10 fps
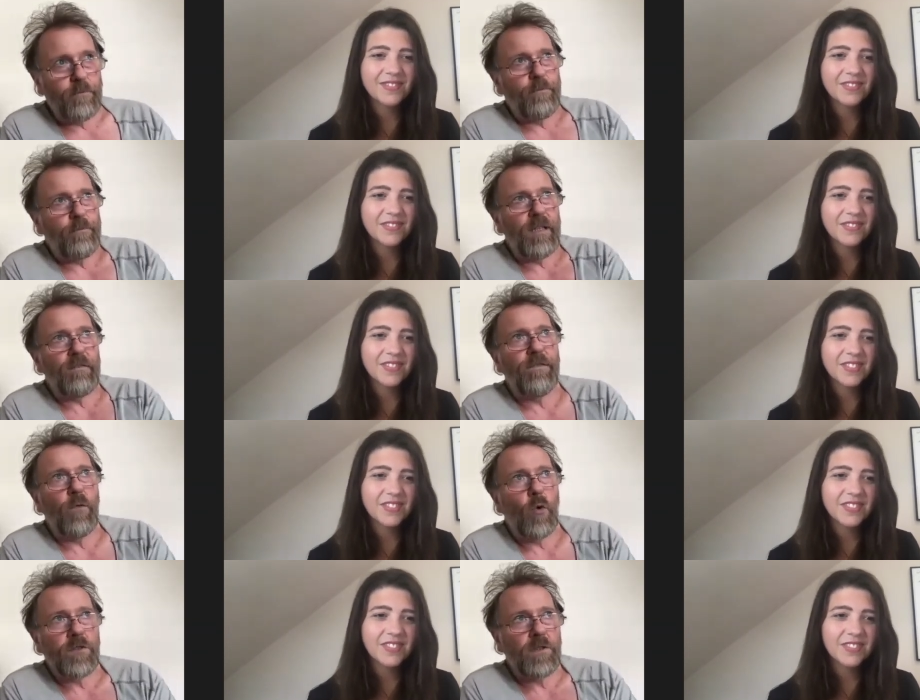Speaker 1: being
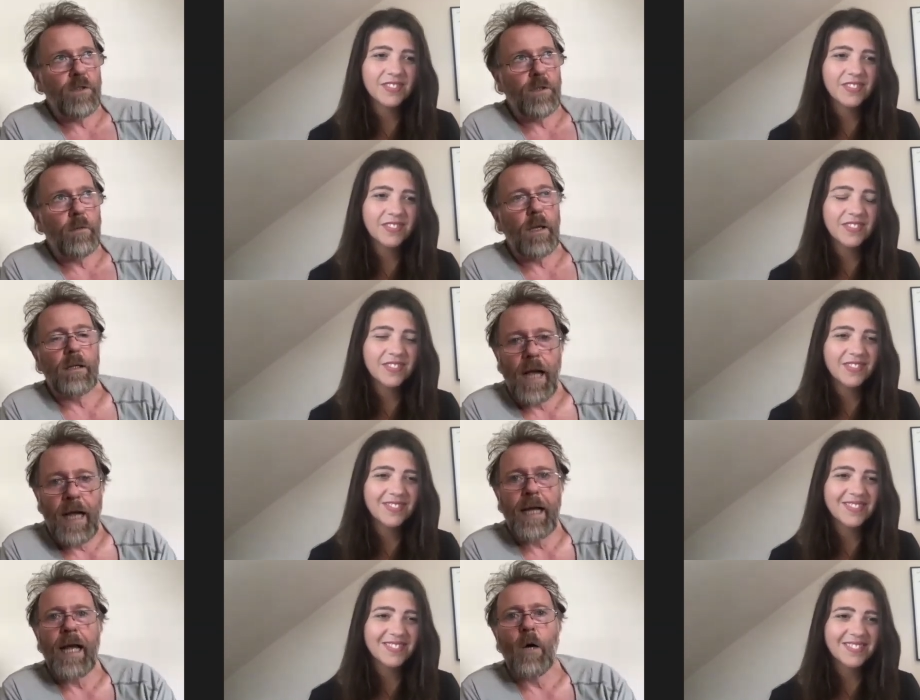forced to hang
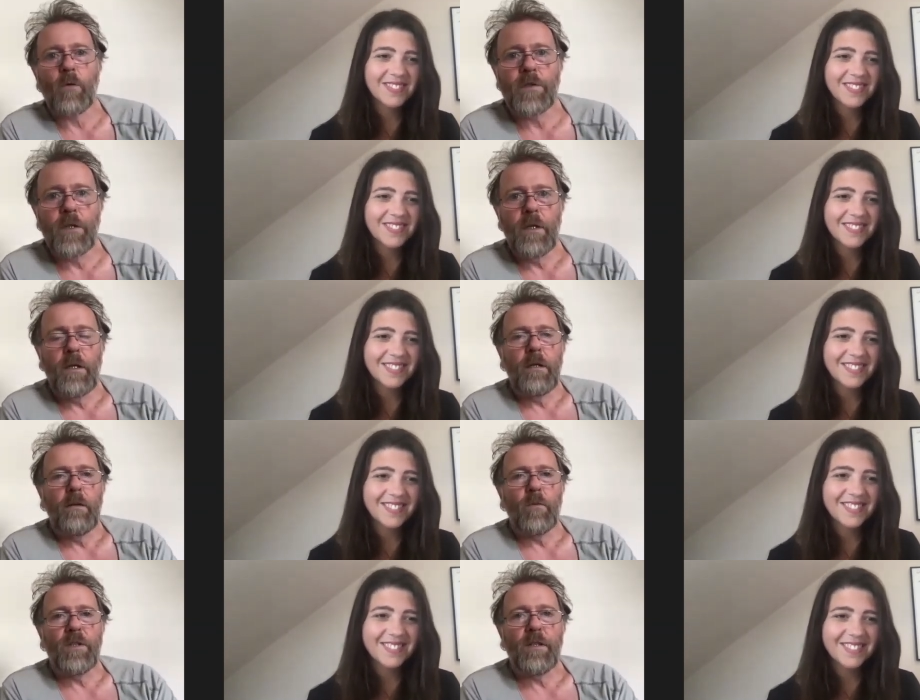out
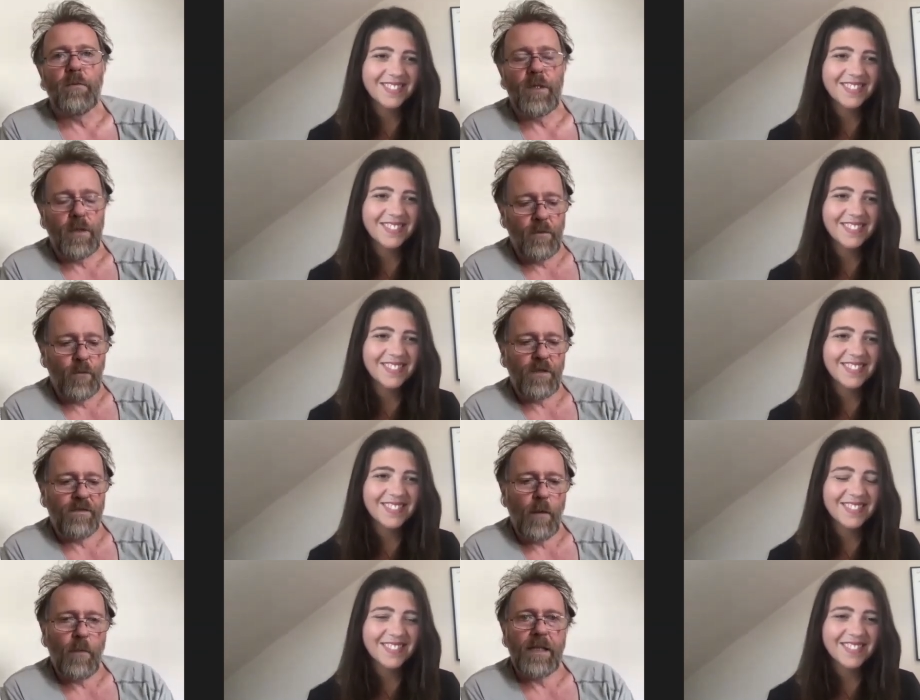with your with, with your
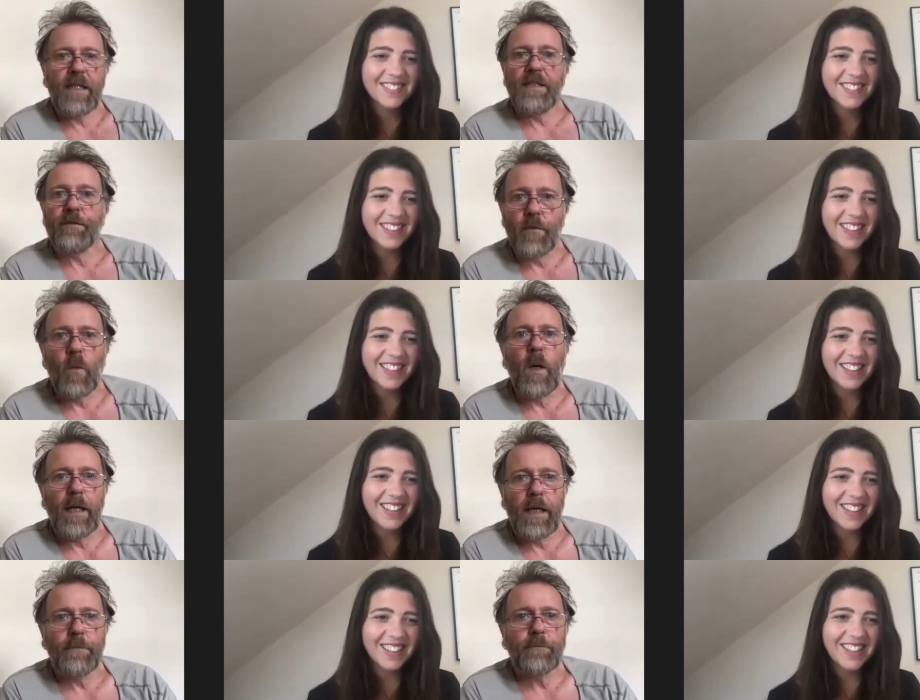family in a different way.
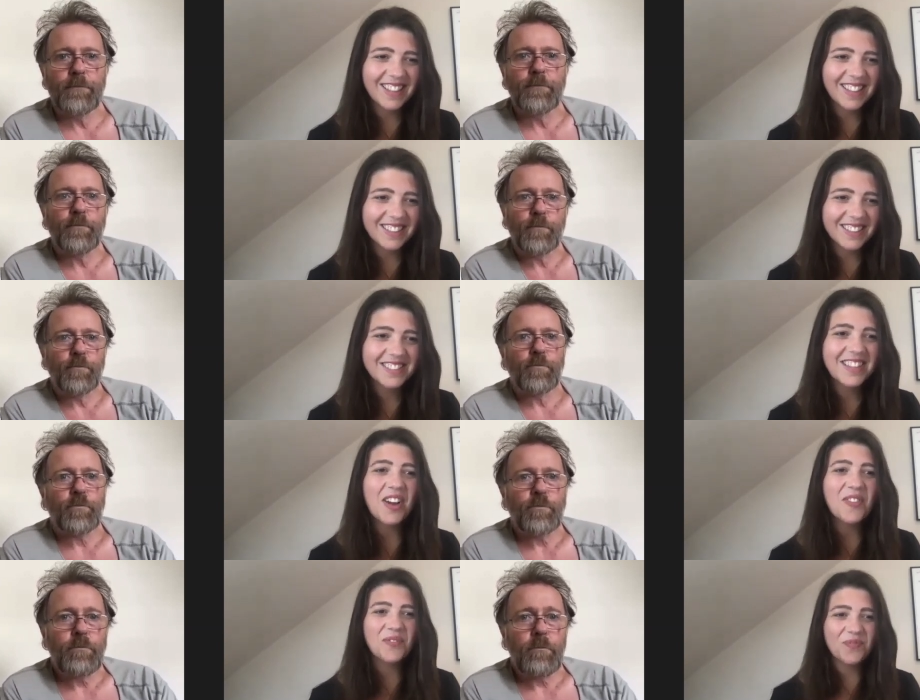
Speaker 2: Yeah,
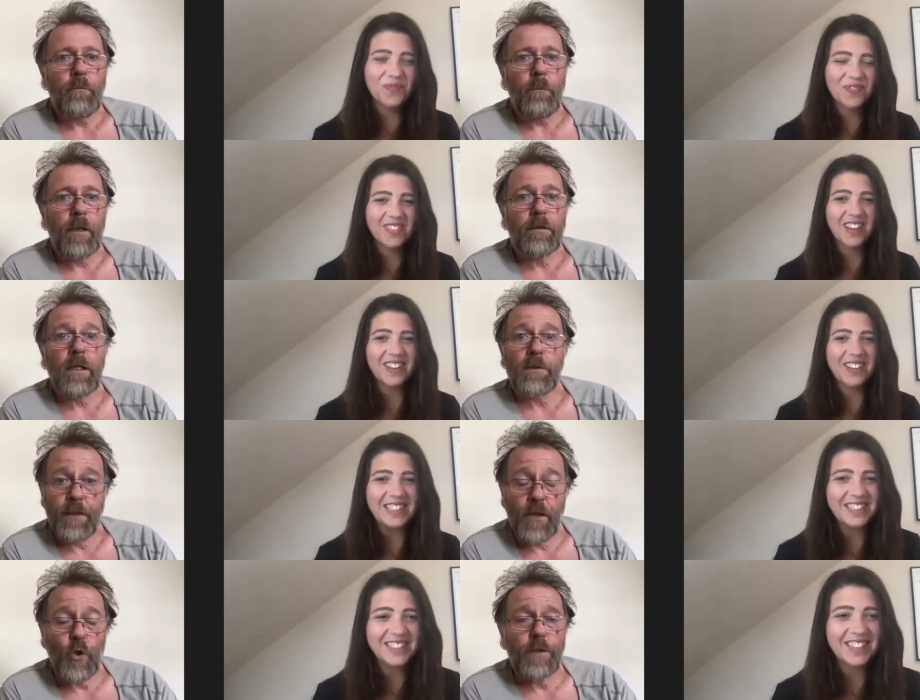yeah. that's been
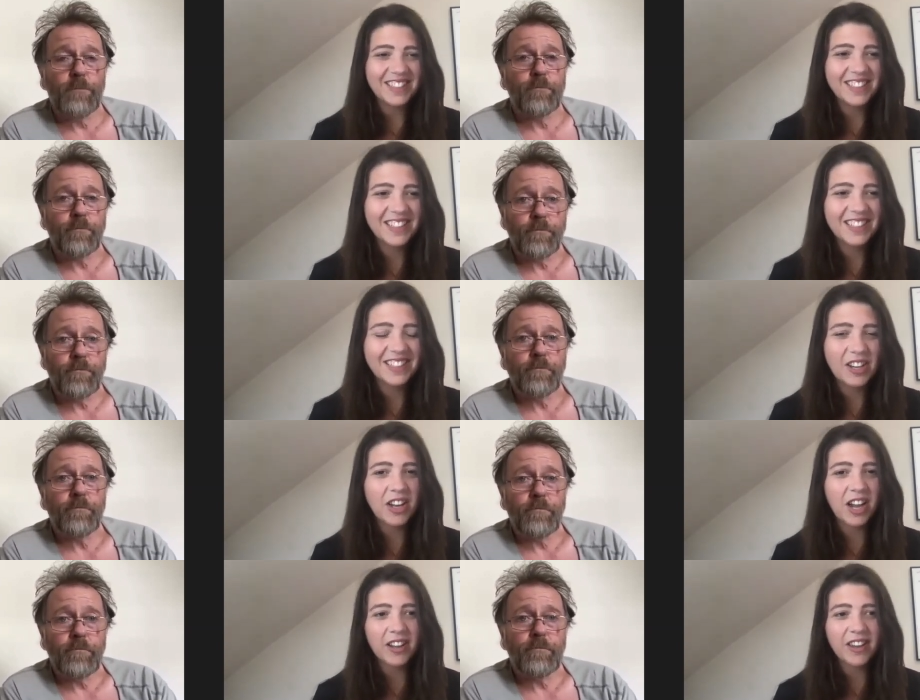and
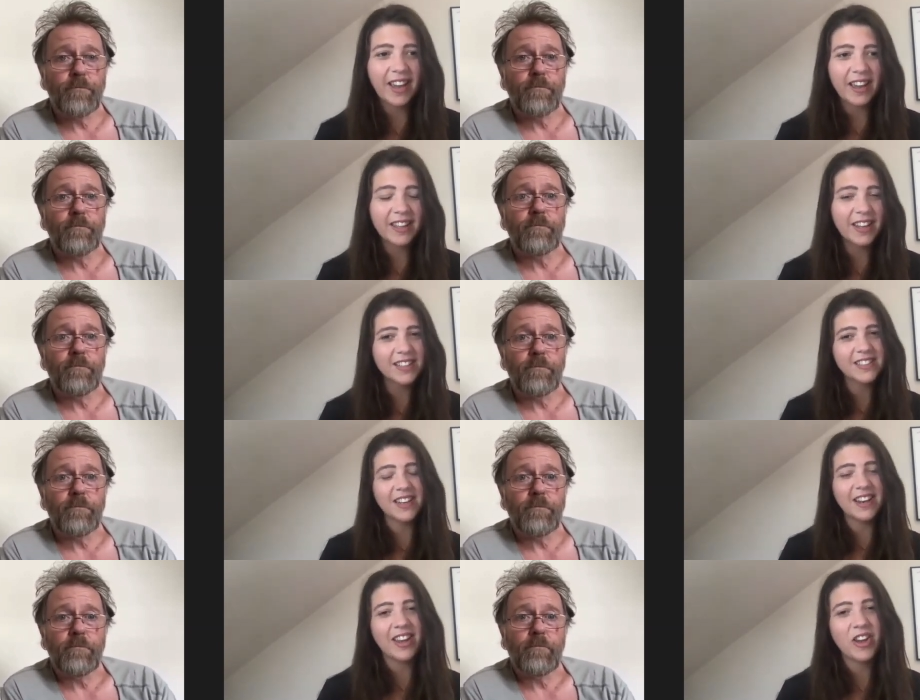kind of get connected.
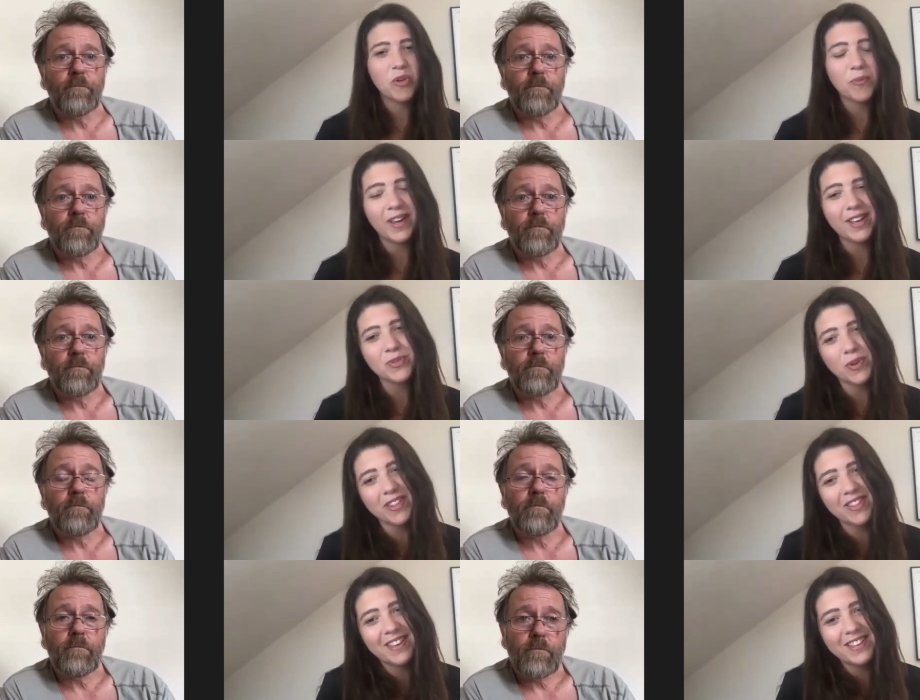And I hope, I guess, one of the
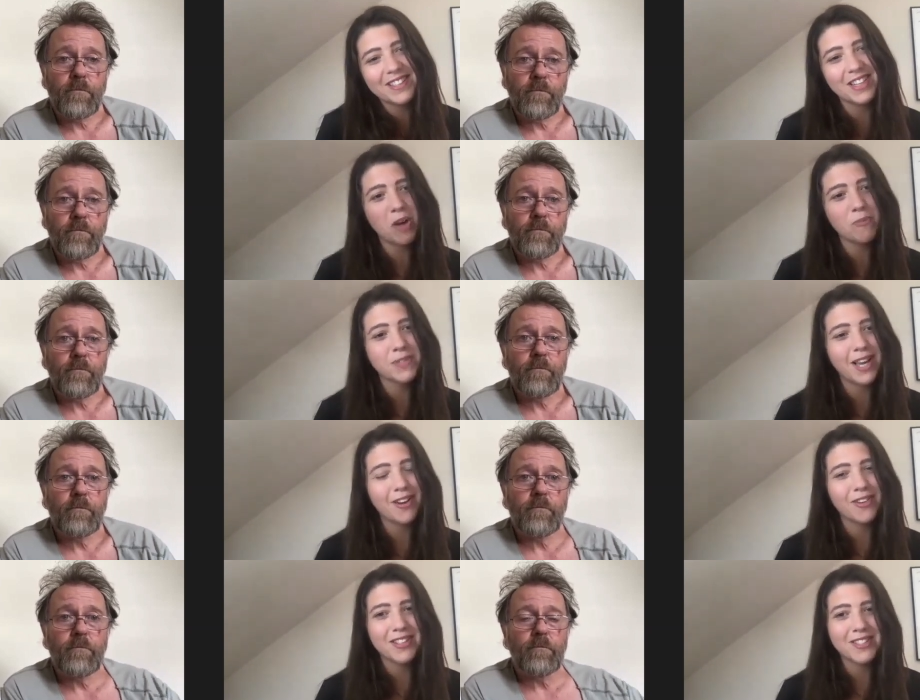things that comes out
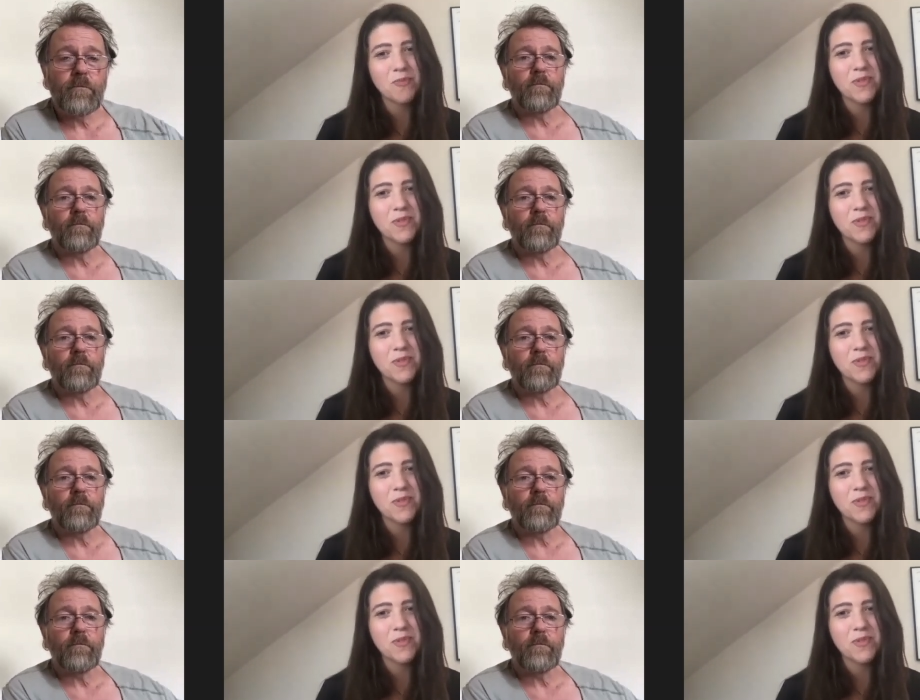is some of